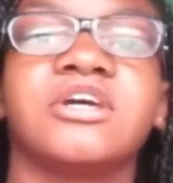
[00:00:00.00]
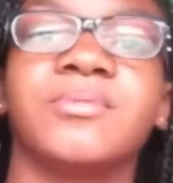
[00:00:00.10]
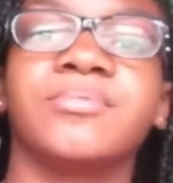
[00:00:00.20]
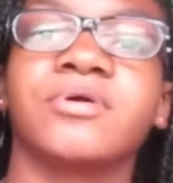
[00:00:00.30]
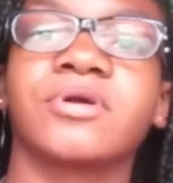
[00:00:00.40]

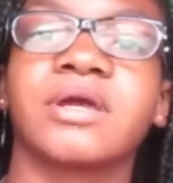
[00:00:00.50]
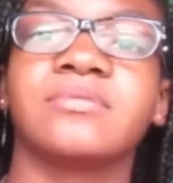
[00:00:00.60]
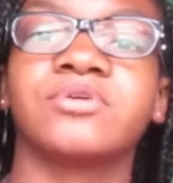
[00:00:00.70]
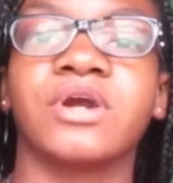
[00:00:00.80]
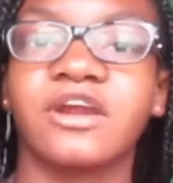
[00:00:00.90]

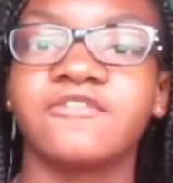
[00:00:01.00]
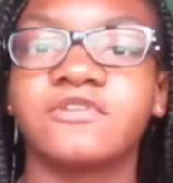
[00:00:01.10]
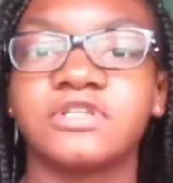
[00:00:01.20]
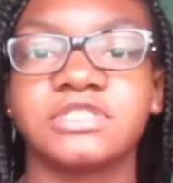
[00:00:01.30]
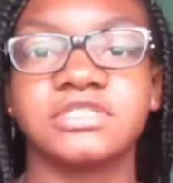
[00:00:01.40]
program, or Air
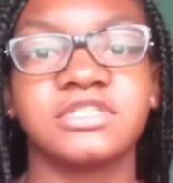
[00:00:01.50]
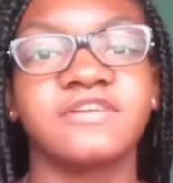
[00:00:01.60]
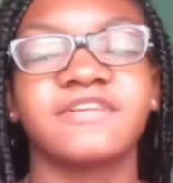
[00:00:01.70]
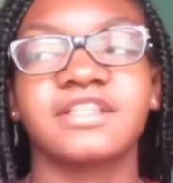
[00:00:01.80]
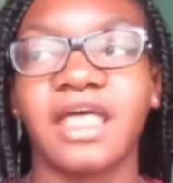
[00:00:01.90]
Force and
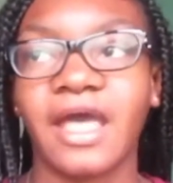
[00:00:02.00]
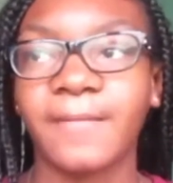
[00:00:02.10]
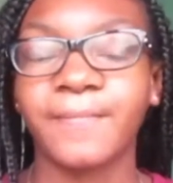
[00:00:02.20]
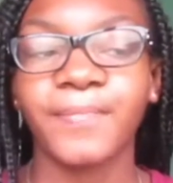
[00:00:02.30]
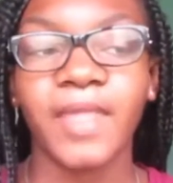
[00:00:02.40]
stuff like that.
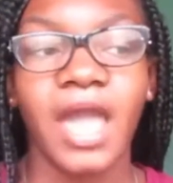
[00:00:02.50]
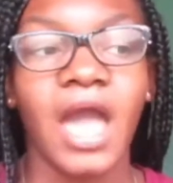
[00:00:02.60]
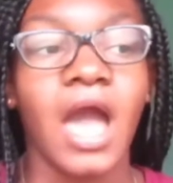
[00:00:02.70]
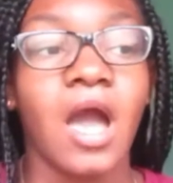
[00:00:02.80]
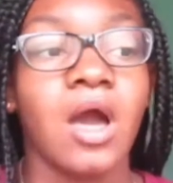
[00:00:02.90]

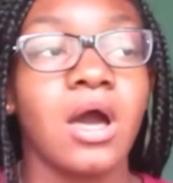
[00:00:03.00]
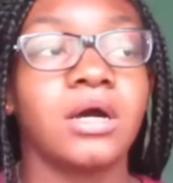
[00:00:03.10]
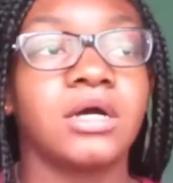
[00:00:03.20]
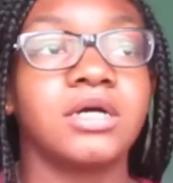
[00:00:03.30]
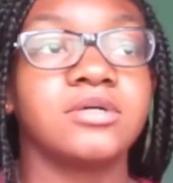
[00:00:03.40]

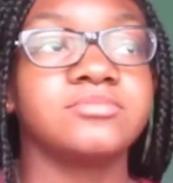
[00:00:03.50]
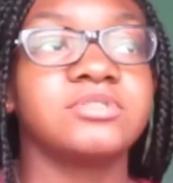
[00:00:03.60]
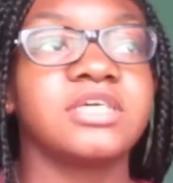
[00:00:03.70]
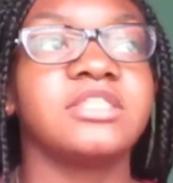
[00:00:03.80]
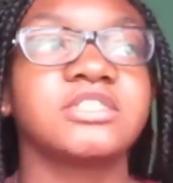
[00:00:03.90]

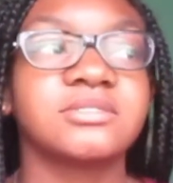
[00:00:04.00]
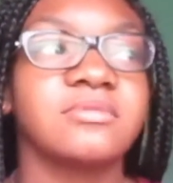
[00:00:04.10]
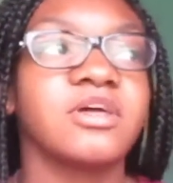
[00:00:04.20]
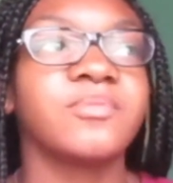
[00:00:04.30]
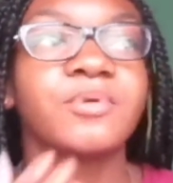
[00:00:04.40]
And there's some
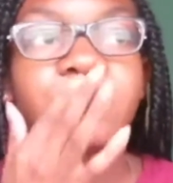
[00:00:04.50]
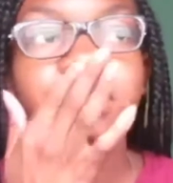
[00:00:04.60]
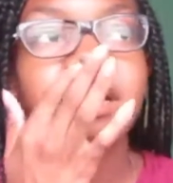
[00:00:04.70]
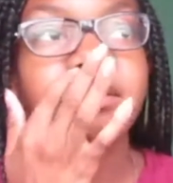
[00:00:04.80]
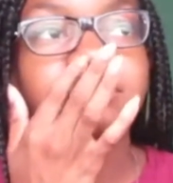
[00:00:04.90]
other
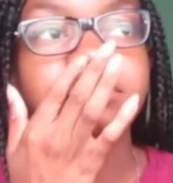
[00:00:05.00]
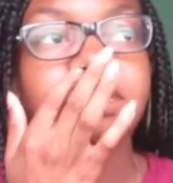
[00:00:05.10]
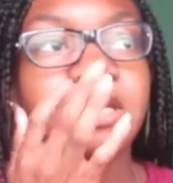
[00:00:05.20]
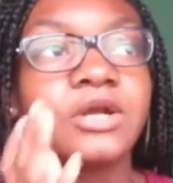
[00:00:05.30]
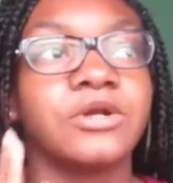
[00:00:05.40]
programs
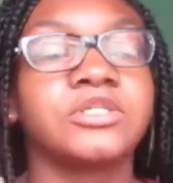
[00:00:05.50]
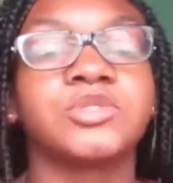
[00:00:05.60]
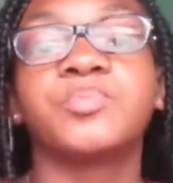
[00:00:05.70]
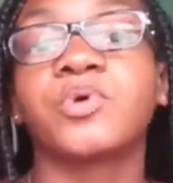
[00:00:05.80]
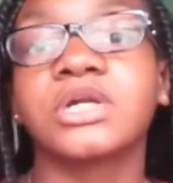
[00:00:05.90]
or
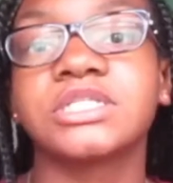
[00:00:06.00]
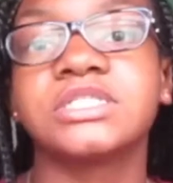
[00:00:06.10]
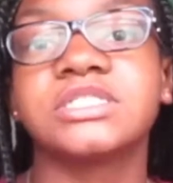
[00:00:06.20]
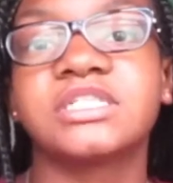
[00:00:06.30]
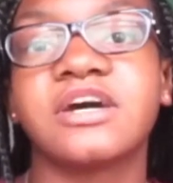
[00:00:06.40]
sports
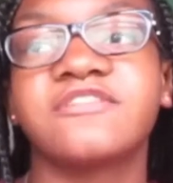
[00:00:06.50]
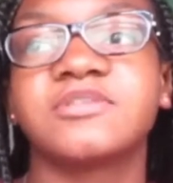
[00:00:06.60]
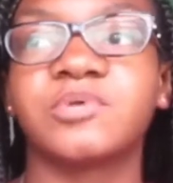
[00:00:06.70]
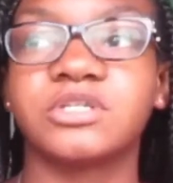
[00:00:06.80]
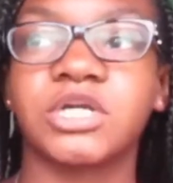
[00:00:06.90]
and stuff.
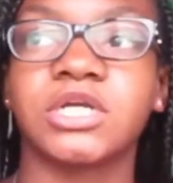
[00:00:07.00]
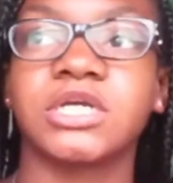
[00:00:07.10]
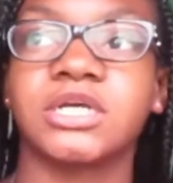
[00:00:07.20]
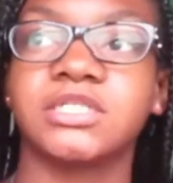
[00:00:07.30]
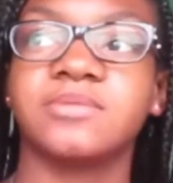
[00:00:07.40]
Sports are
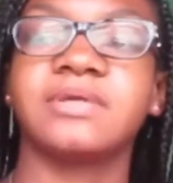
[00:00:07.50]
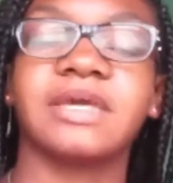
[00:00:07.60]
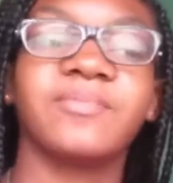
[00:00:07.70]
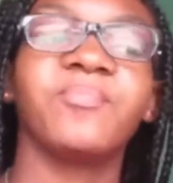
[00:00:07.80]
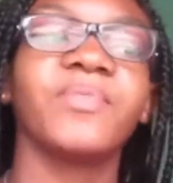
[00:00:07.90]
good to be
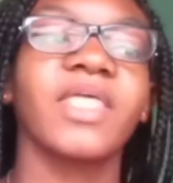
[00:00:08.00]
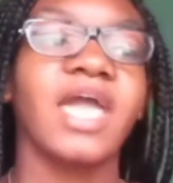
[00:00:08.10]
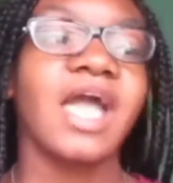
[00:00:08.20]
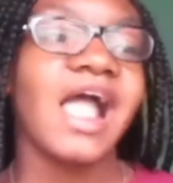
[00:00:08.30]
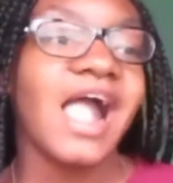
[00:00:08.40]
in.
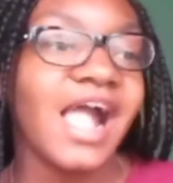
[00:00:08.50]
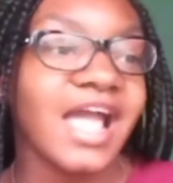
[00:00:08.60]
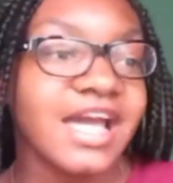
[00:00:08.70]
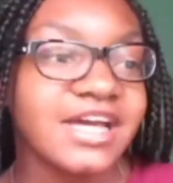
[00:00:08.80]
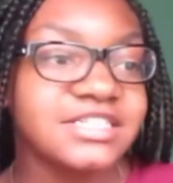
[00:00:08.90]

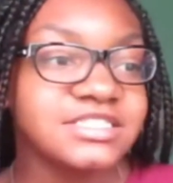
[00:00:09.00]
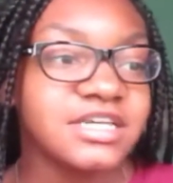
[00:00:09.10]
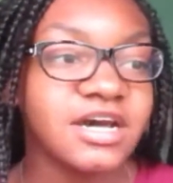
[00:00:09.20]
And